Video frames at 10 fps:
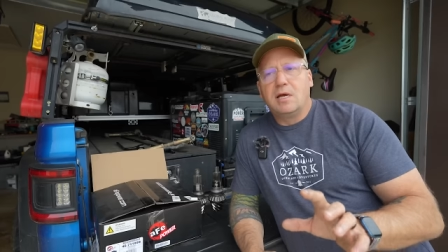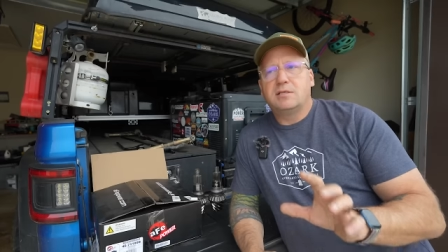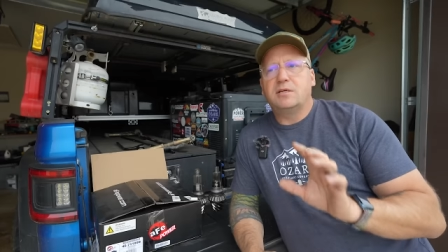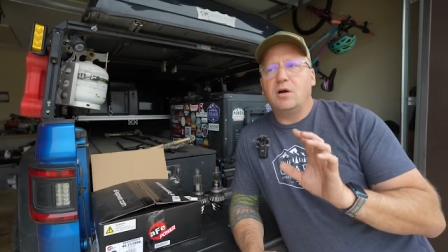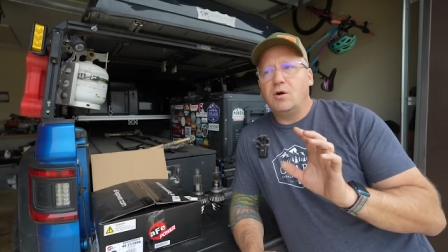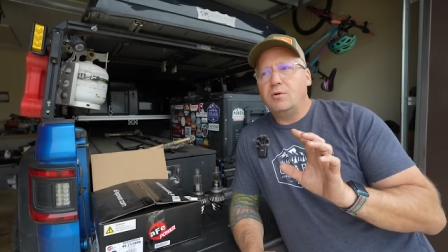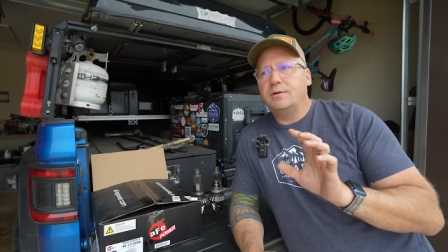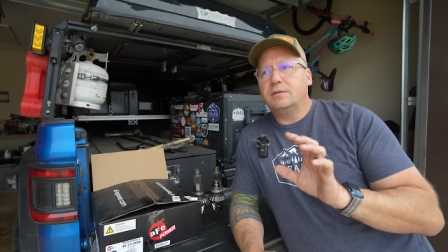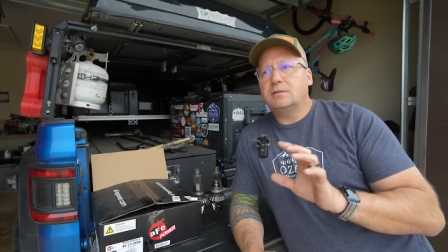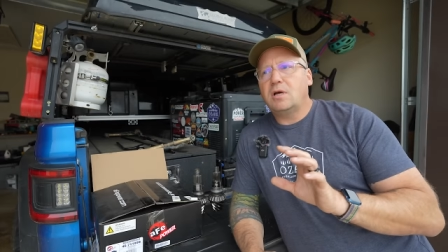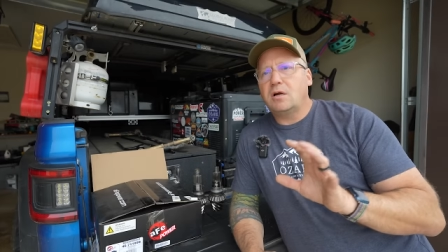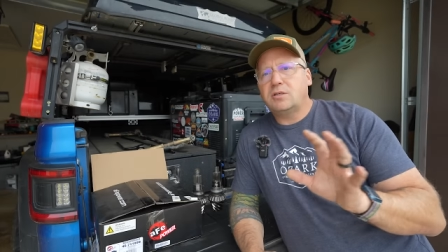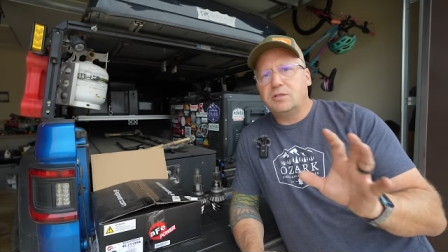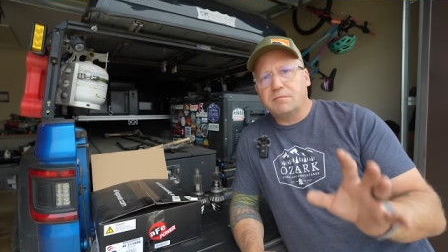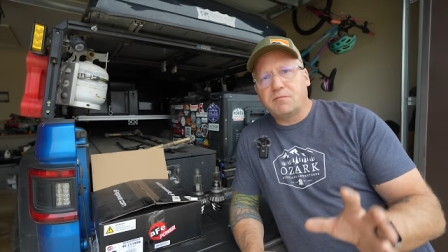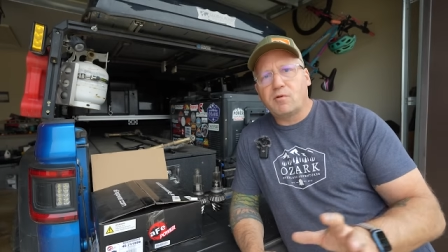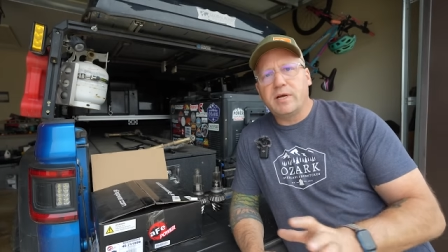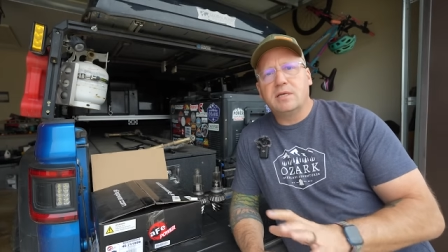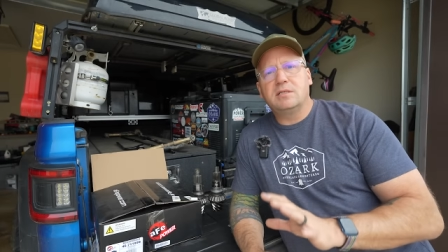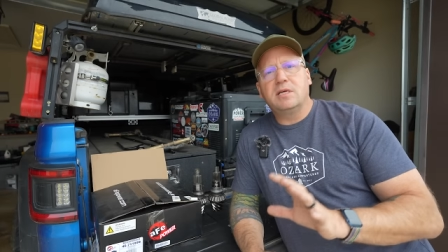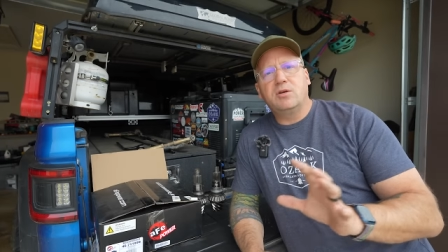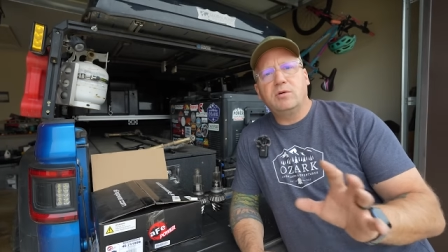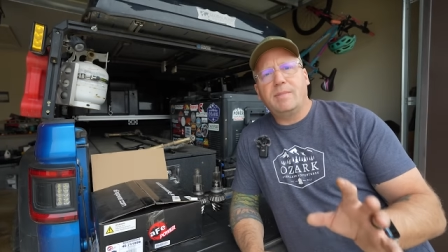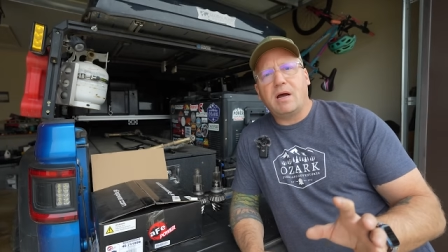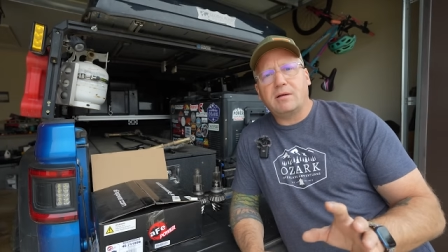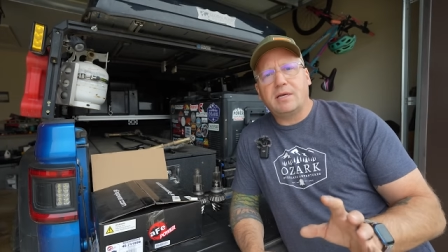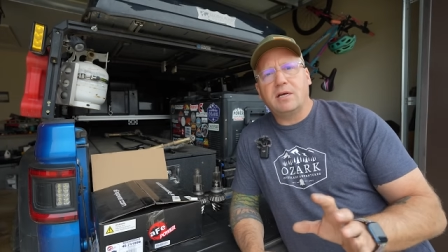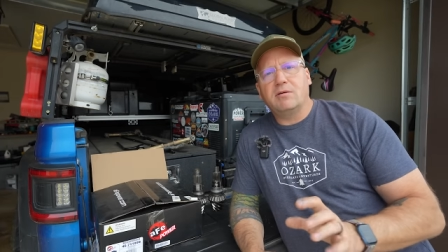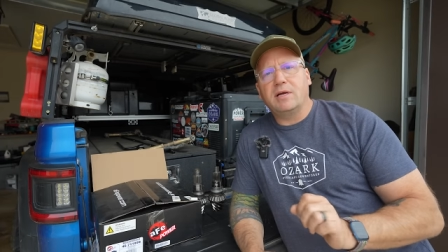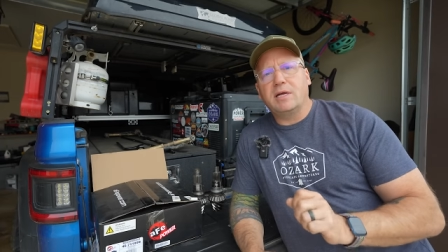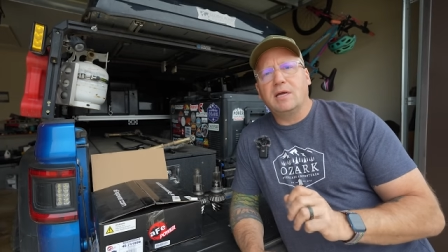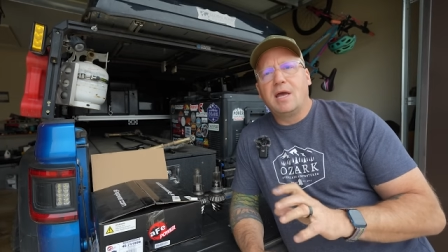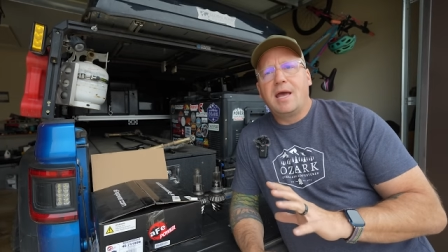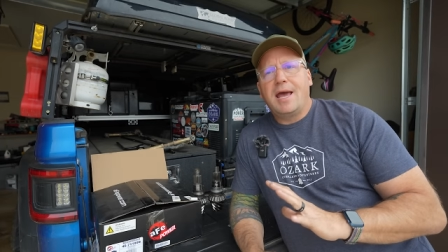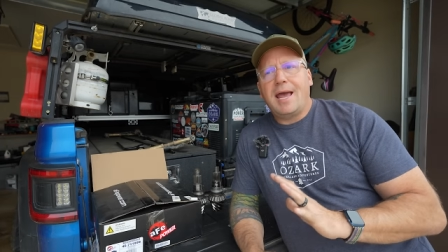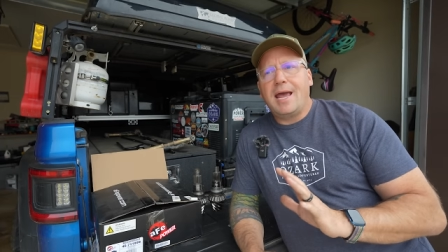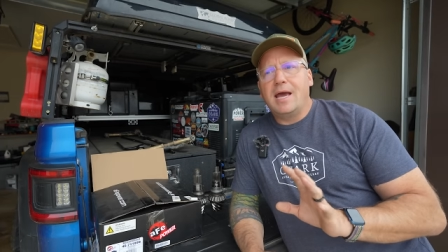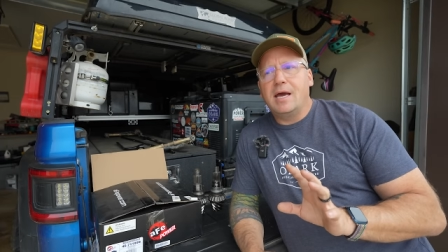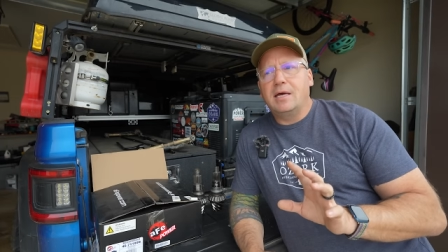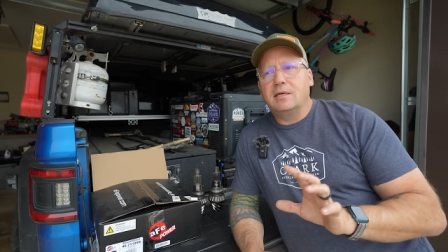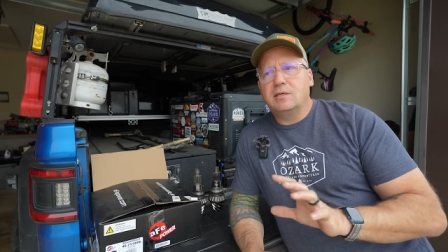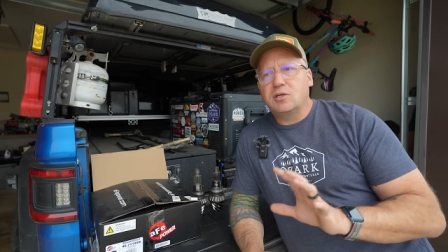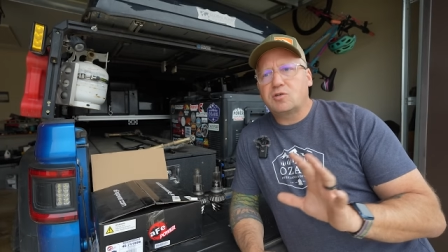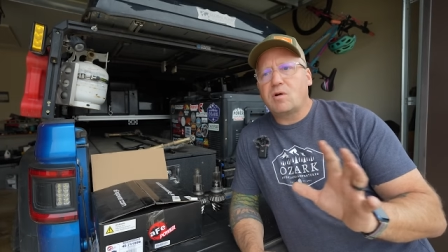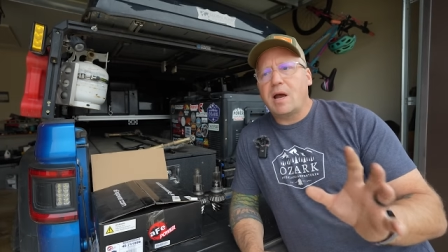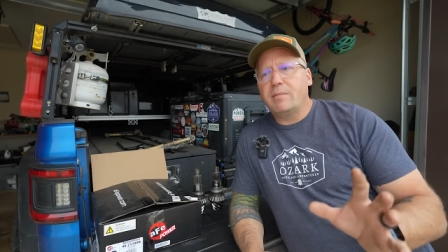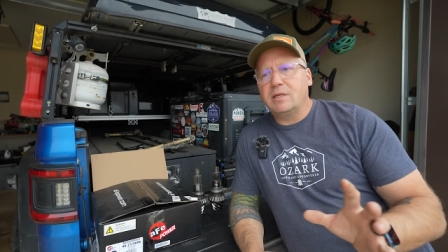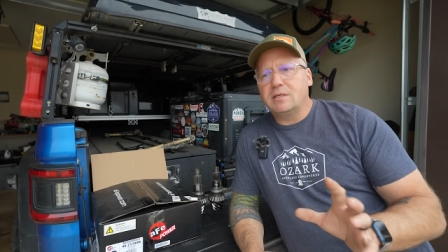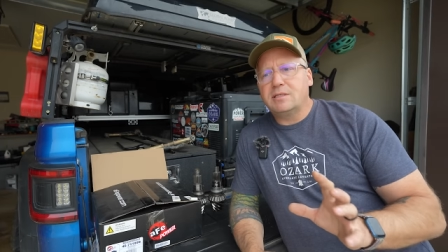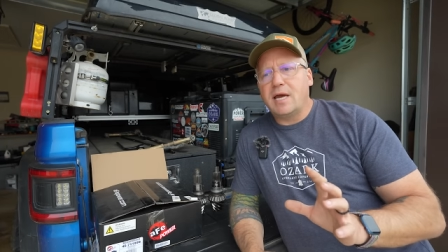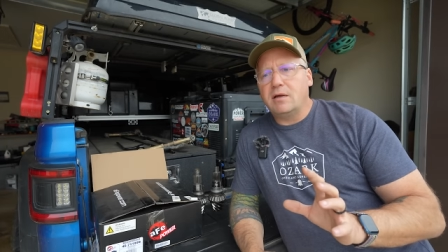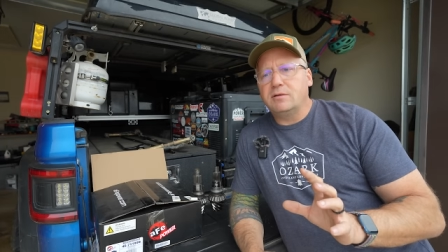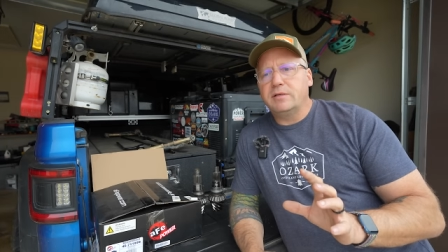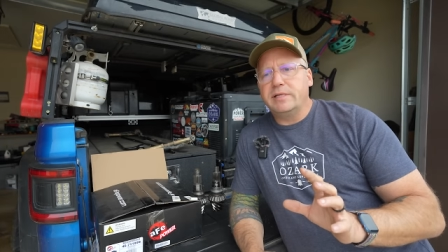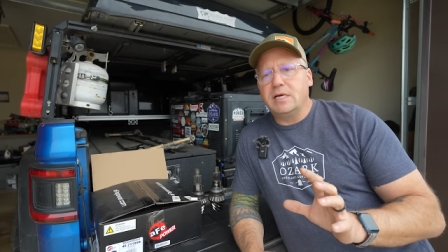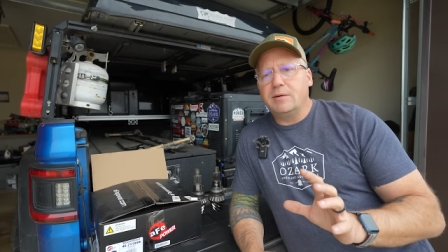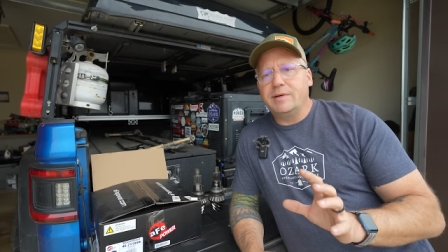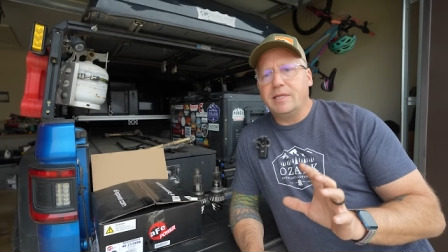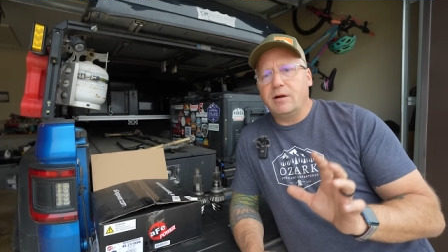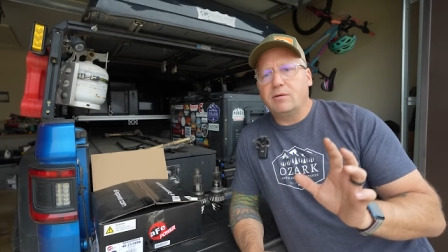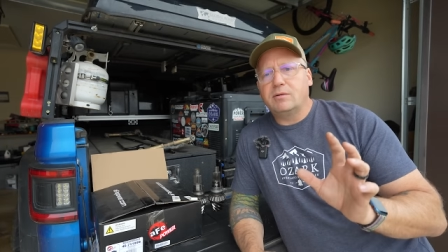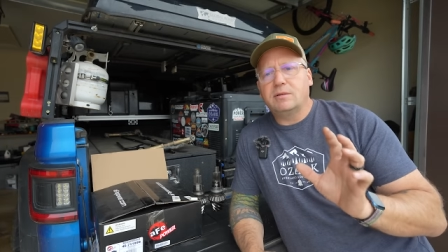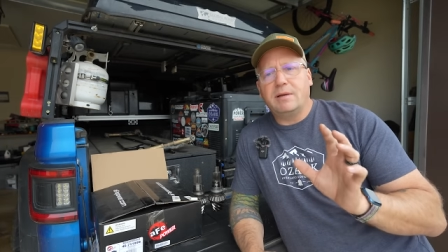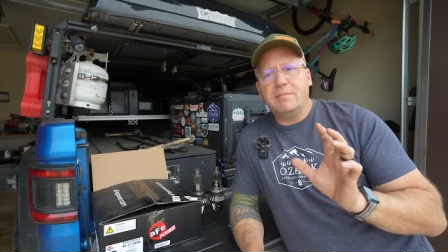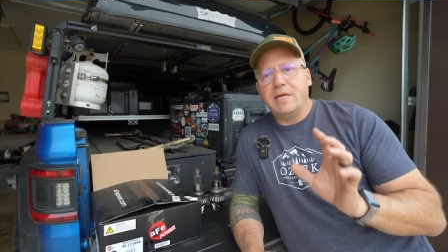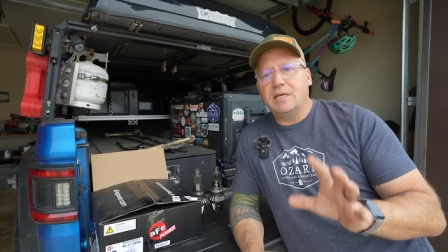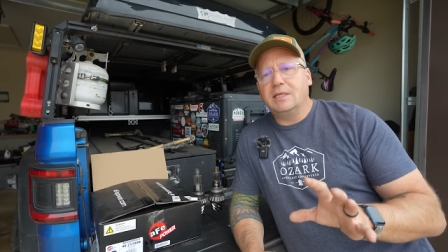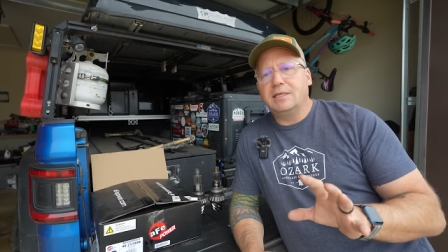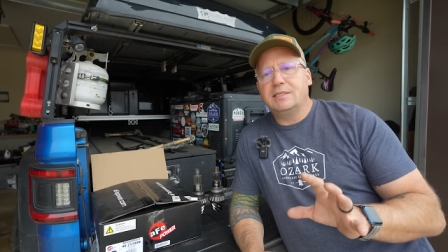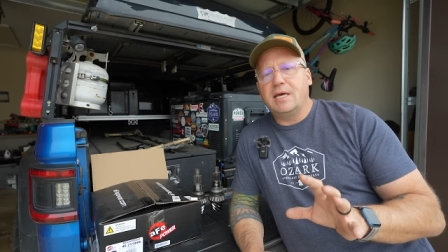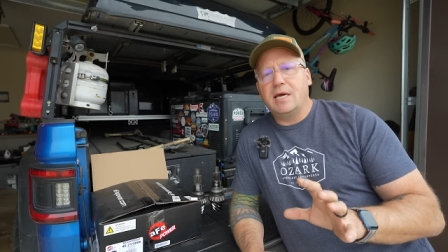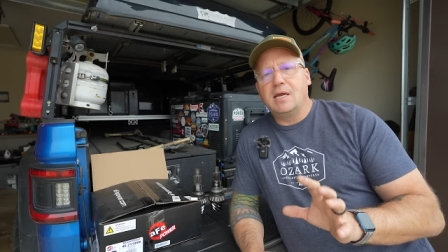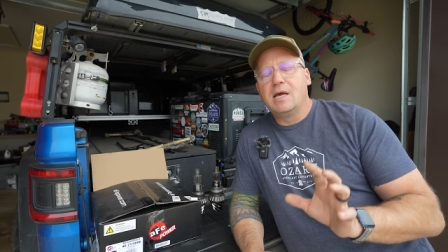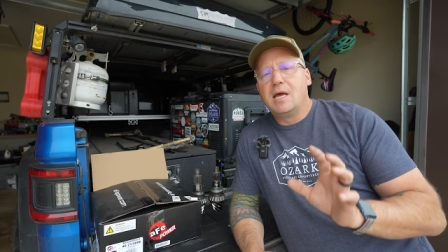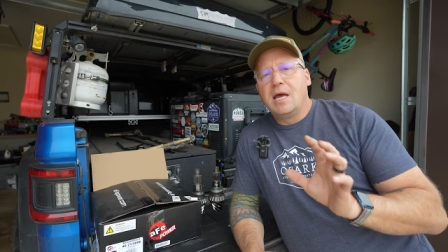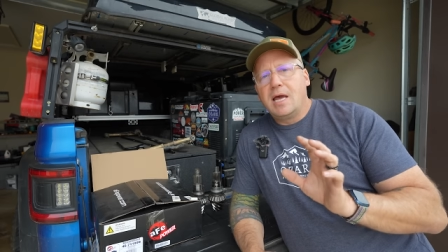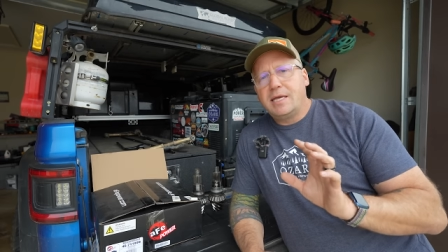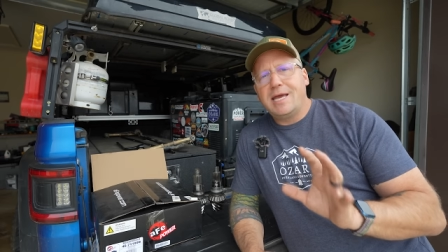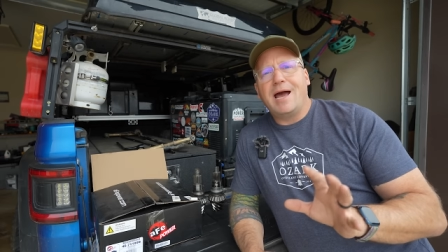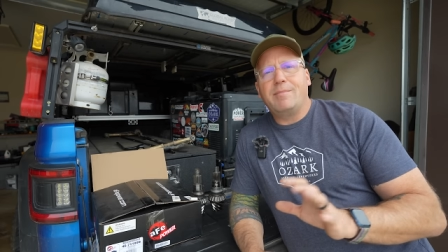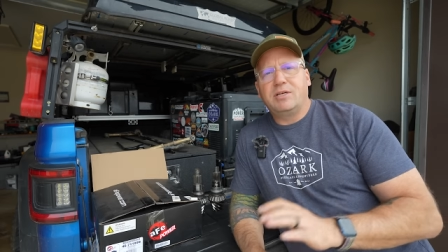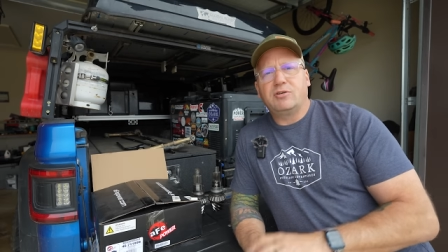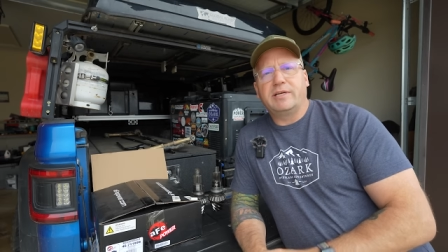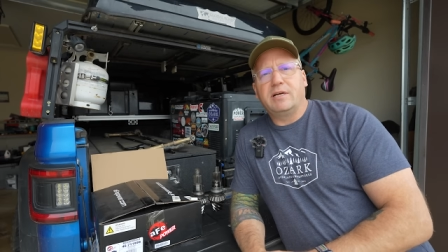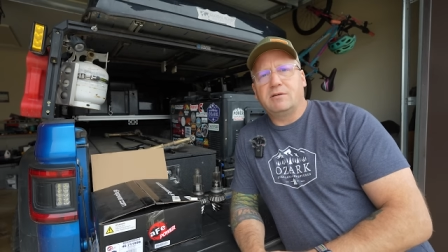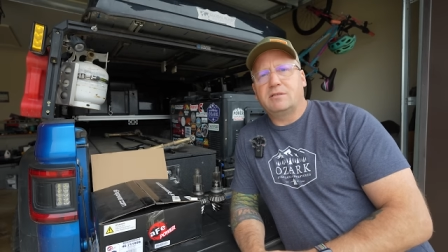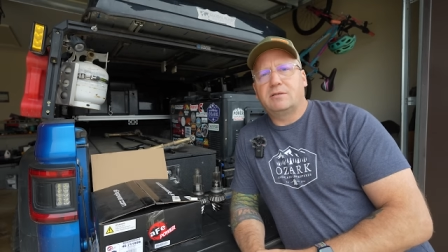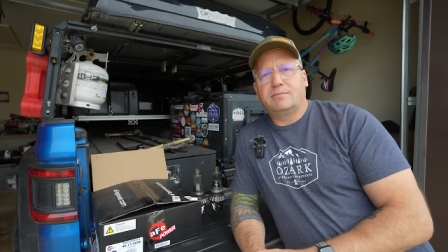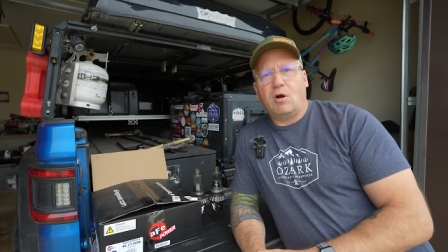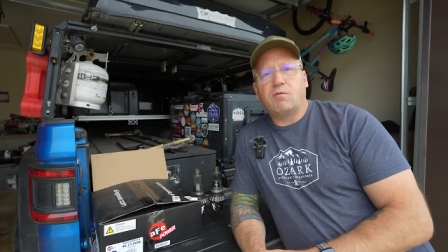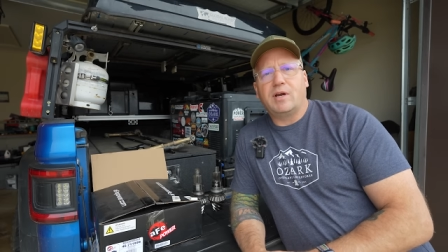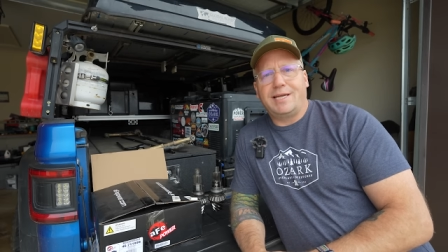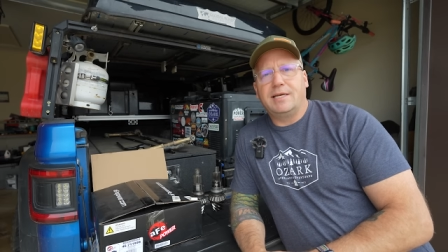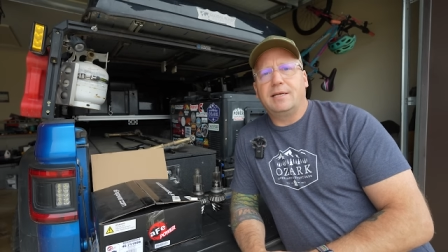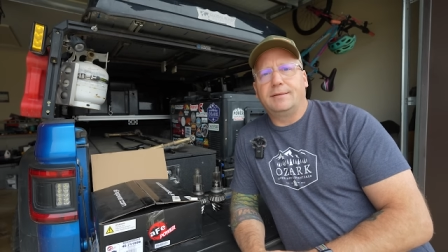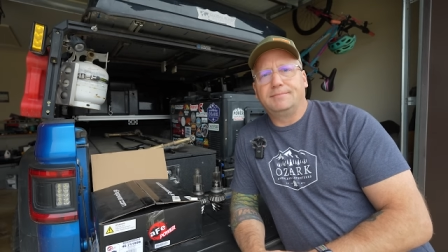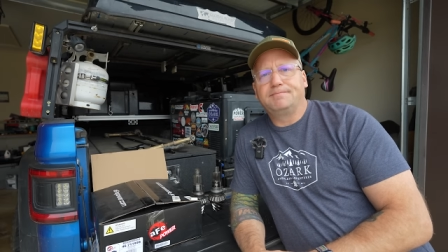So talked to some friends that knew about gearing and describing the sound to them, and they immediately said, yeah, I bet your gear's overheated.